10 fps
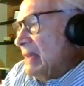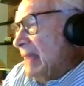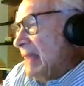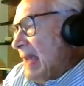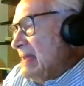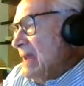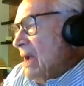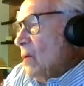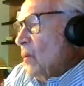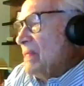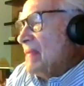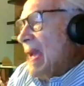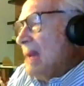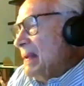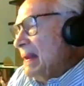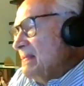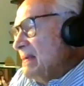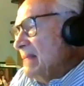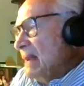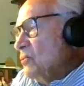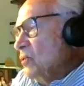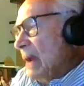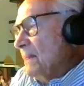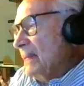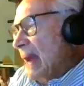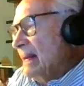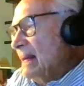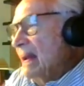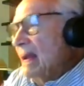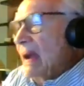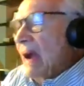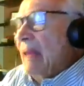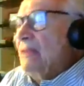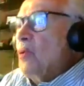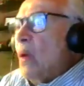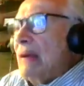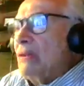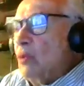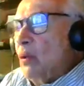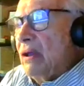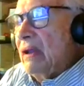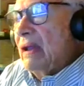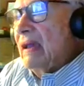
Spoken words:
day, with everything that you have done and you are doing